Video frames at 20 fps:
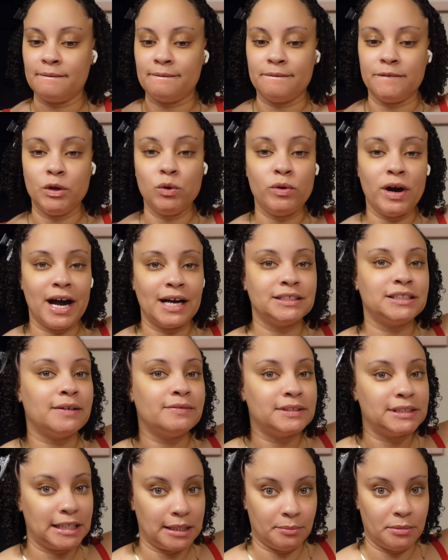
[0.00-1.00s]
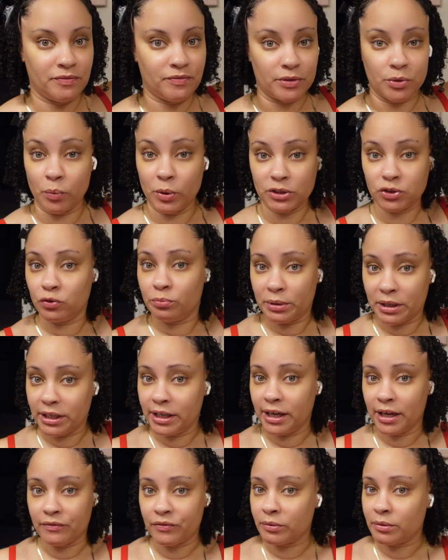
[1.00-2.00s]
You guys have seen me. For the ones who've been
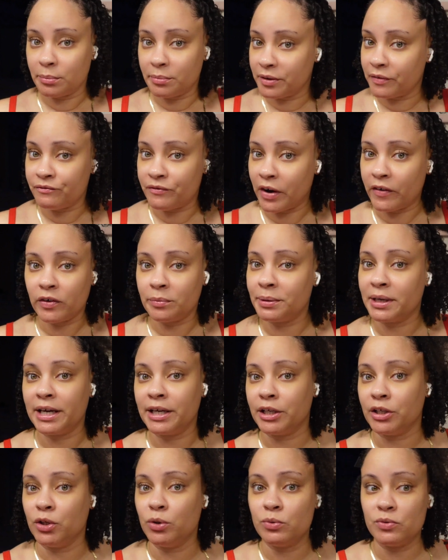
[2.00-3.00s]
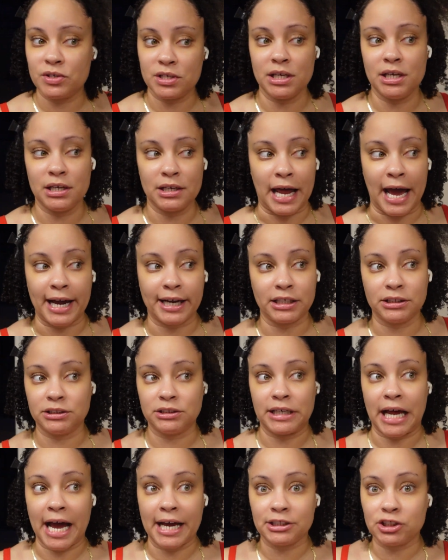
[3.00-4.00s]
here from the very beginning, you've seen
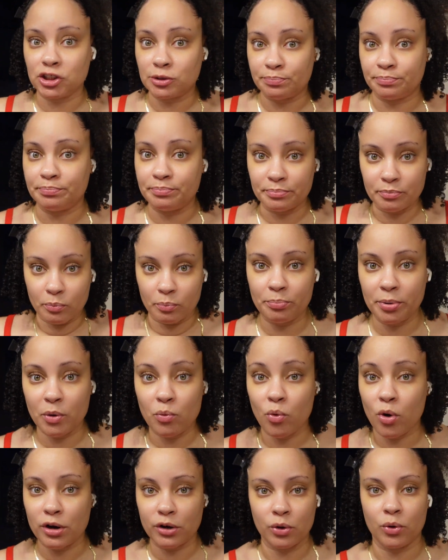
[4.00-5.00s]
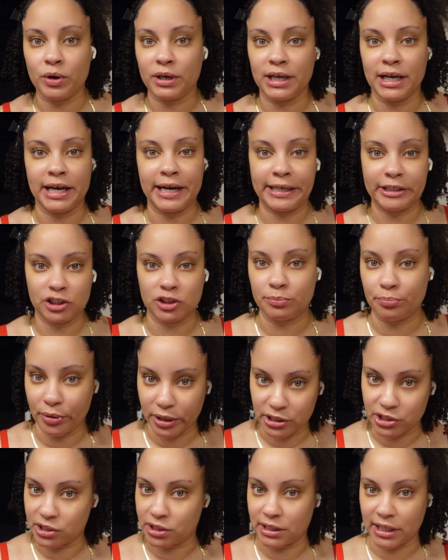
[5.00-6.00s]
I just put water on it and I just
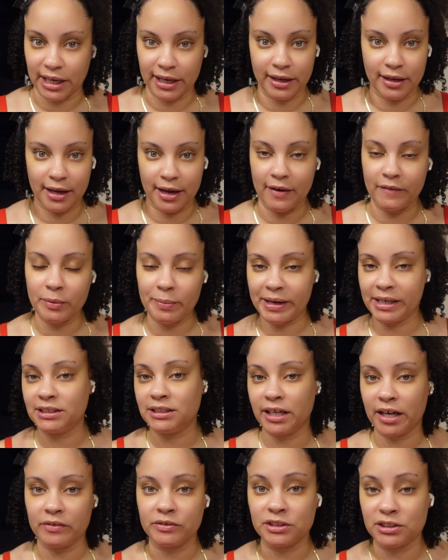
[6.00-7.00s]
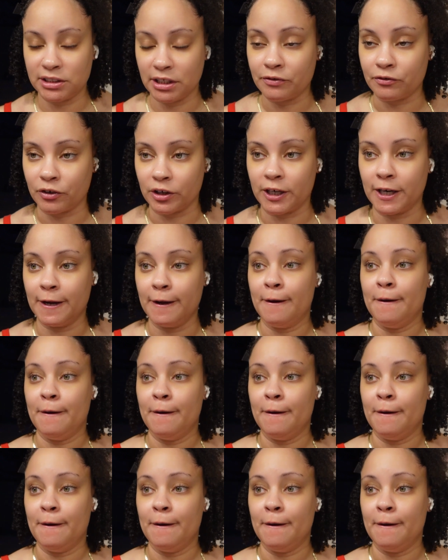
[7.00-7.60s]
brush it. Like, everybody's hair is different.